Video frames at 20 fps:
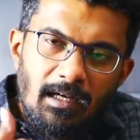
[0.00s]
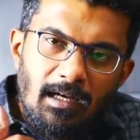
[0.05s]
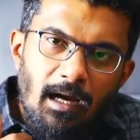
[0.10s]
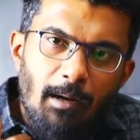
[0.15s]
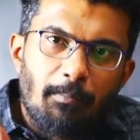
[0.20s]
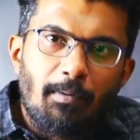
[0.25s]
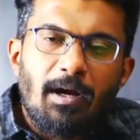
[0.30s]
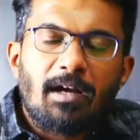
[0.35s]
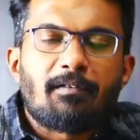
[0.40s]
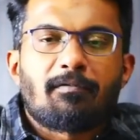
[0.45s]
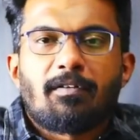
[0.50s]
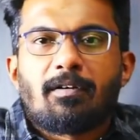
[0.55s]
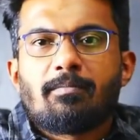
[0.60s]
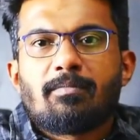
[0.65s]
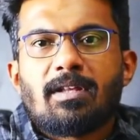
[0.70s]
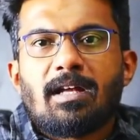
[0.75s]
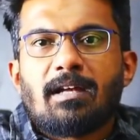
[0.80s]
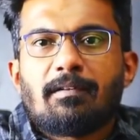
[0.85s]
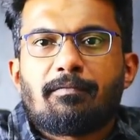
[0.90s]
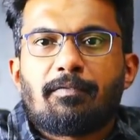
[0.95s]
Apart
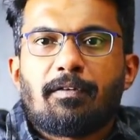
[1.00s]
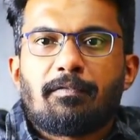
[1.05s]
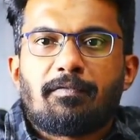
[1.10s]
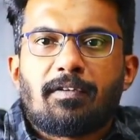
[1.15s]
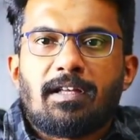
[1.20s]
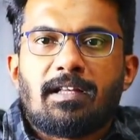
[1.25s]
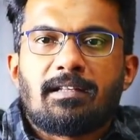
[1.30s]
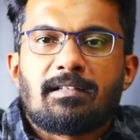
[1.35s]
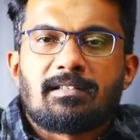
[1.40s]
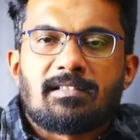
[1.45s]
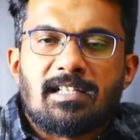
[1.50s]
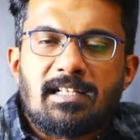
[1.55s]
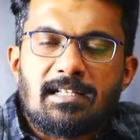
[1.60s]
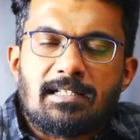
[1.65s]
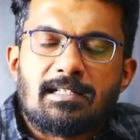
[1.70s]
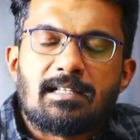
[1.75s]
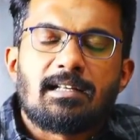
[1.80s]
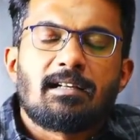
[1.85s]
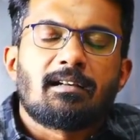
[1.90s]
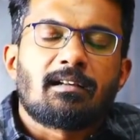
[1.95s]
from that,
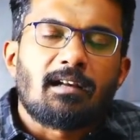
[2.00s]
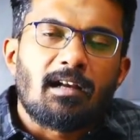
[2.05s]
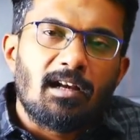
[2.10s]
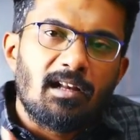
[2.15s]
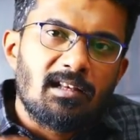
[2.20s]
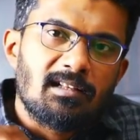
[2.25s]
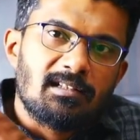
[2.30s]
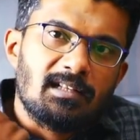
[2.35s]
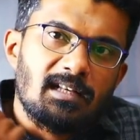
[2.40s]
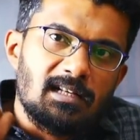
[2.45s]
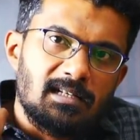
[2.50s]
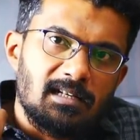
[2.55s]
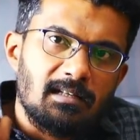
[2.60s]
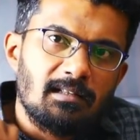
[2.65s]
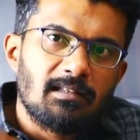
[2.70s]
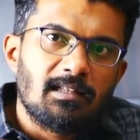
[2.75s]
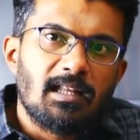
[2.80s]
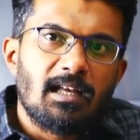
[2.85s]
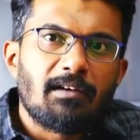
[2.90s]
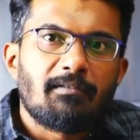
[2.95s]
15-16 trading
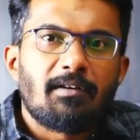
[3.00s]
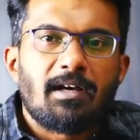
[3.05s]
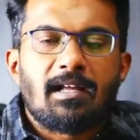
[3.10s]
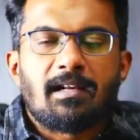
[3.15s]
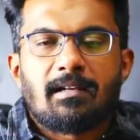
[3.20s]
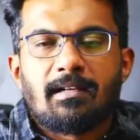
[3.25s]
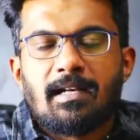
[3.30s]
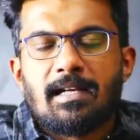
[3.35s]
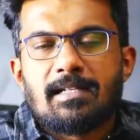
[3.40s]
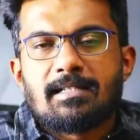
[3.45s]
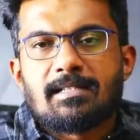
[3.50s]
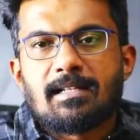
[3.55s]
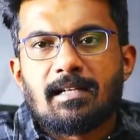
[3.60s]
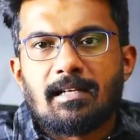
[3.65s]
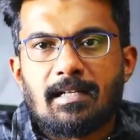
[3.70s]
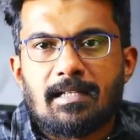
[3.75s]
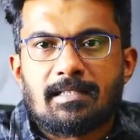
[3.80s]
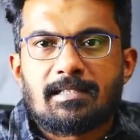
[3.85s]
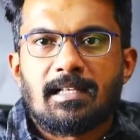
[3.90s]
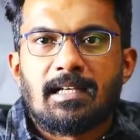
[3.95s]
session they were net
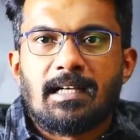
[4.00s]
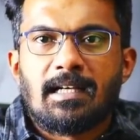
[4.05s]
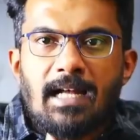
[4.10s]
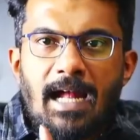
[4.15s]
sellers,